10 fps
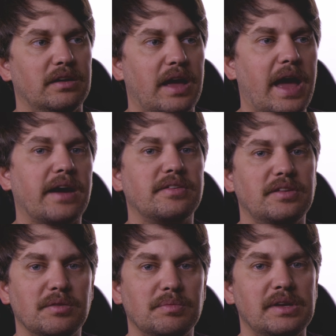
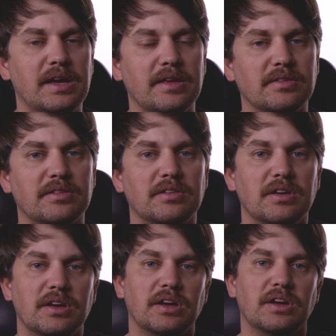Axiom discs.
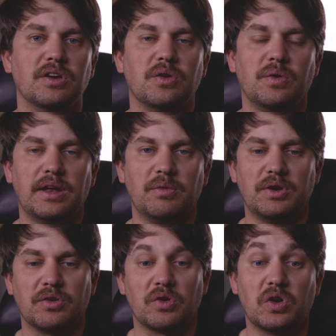And
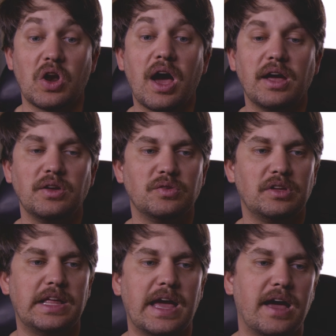when you're not
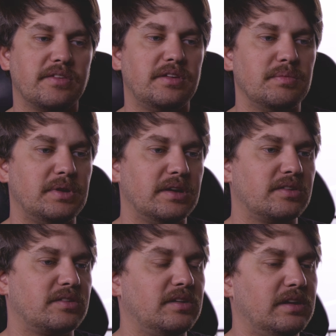using the Axiom
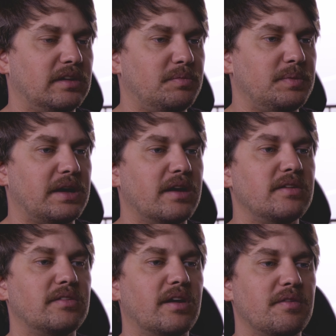discs, it's
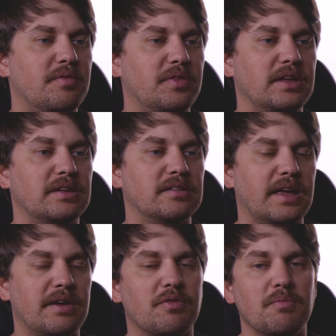because of things
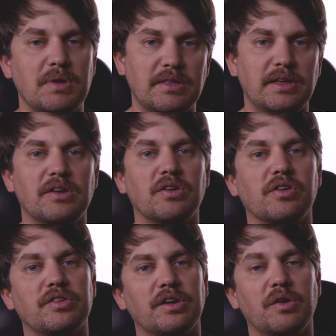like, for me, the
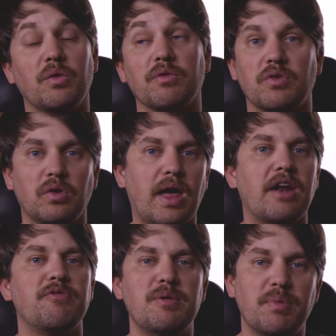inertia, or for a lot
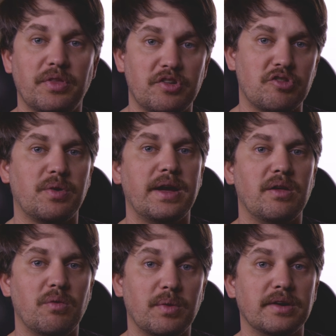of people, the
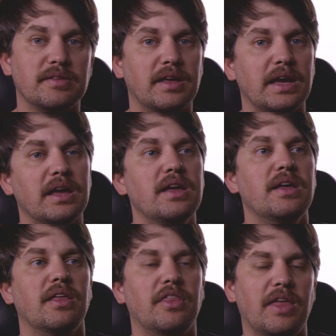trail, where it's like
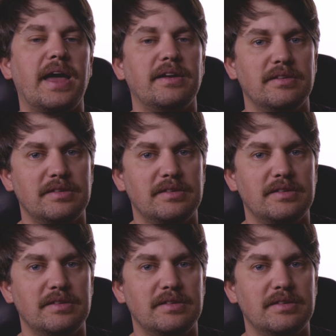that